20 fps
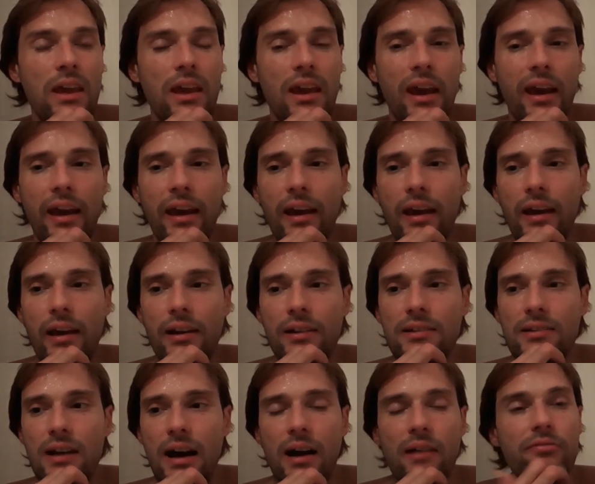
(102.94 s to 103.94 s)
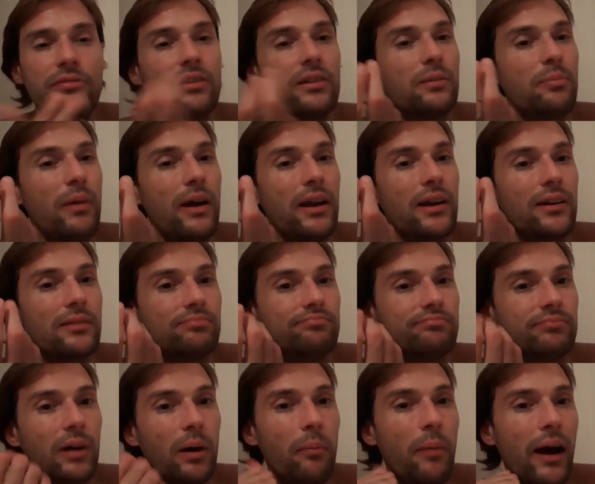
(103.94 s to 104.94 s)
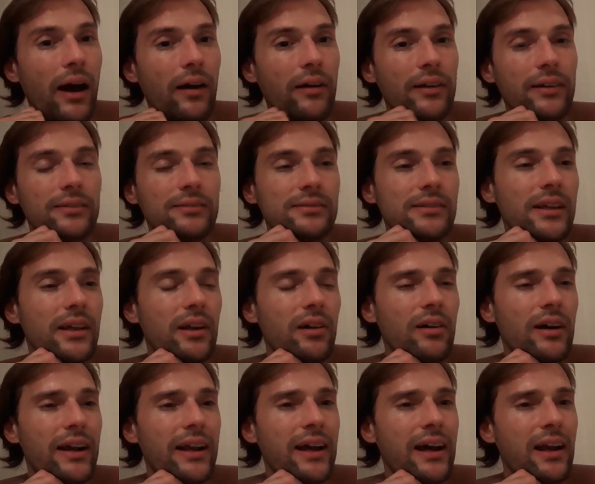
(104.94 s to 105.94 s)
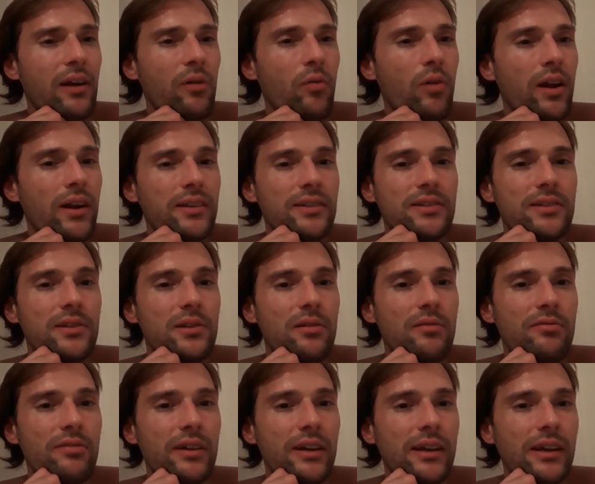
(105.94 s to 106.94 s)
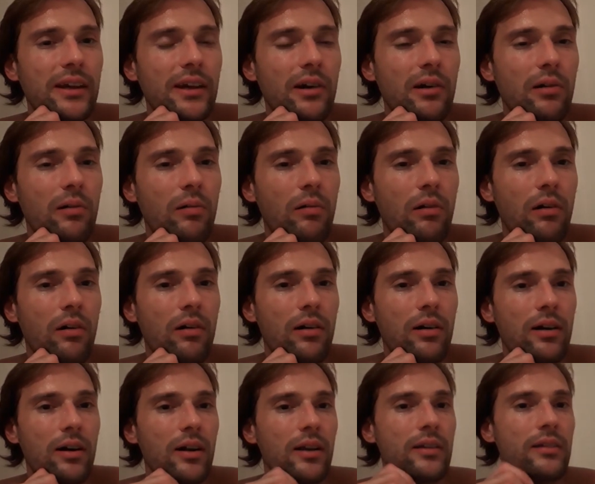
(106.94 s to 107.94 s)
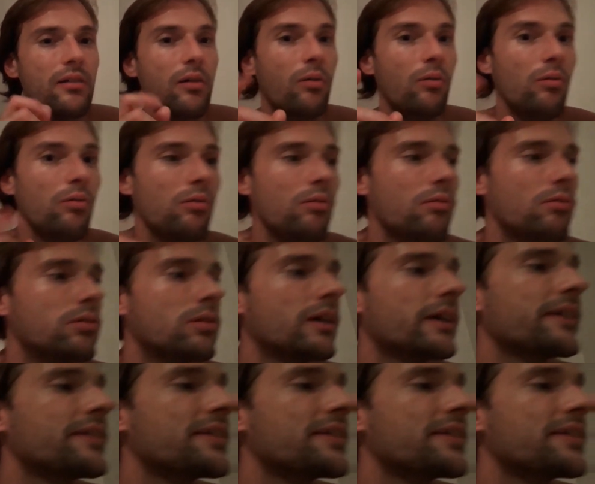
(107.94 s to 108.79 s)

And I'm feeling better about it. You know, I kind of wanted to do a video on, ooh, look at